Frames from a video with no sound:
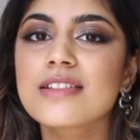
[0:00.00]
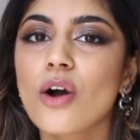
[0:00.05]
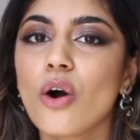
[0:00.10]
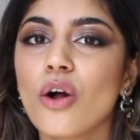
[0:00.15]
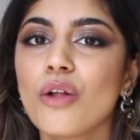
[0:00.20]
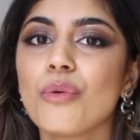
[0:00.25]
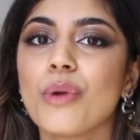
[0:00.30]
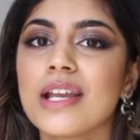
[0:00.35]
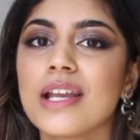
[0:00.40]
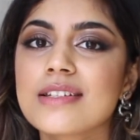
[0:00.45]

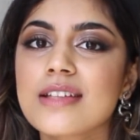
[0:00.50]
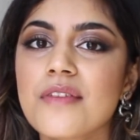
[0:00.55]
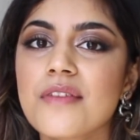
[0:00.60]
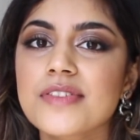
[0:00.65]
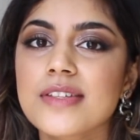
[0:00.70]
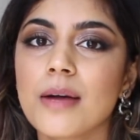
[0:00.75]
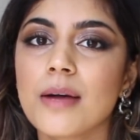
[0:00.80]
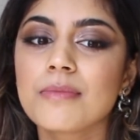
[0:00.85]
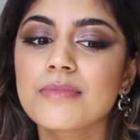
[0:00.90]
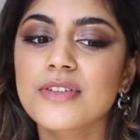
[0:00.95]
always have
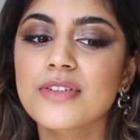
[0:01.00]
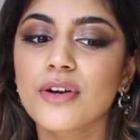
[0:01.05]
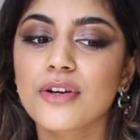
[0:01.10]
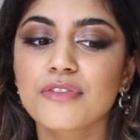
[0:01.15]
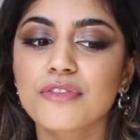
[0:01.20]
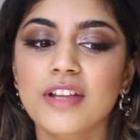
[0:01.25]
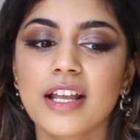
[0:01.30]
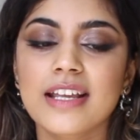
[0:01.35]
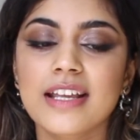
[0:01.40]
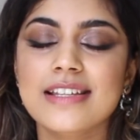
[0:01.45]
some sort
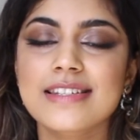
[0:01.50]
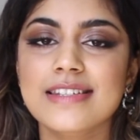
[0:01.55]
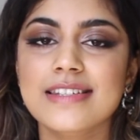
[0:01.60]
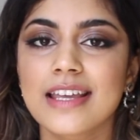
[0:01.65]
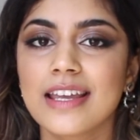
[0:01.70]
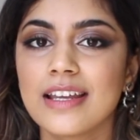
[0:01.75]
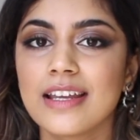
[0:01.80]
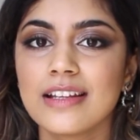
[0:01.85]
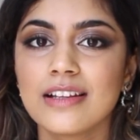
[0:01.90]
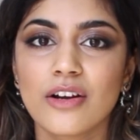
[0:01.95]
of like
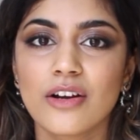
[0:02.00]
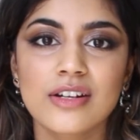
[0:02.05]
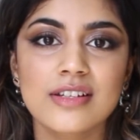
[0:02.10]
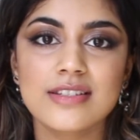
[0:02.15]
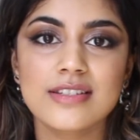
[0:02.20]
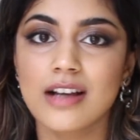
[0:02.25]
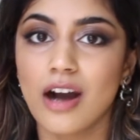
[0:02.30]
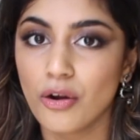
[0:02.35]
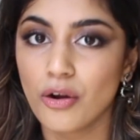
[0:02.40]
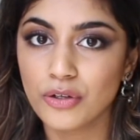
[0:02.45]
sale or
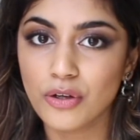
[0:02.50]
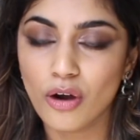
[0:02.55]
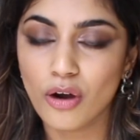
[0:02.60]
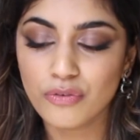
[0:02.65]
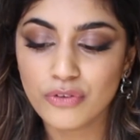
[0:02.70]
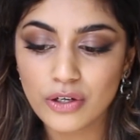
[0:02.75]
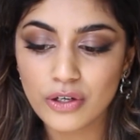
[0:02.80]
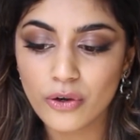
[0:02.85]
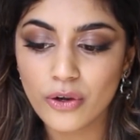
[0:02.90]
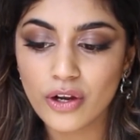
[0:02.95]
discount
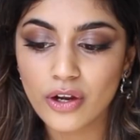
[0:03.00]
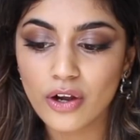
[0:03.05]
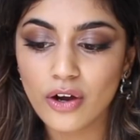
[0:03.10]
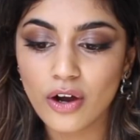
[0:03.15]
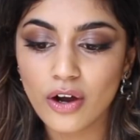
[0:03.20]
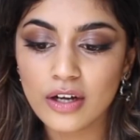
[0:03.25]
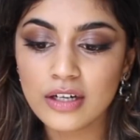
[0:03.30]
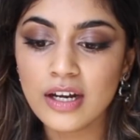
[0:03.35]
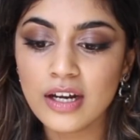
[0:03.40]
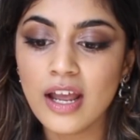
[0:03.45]
offer going
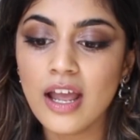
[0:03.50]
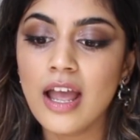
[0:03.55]
on,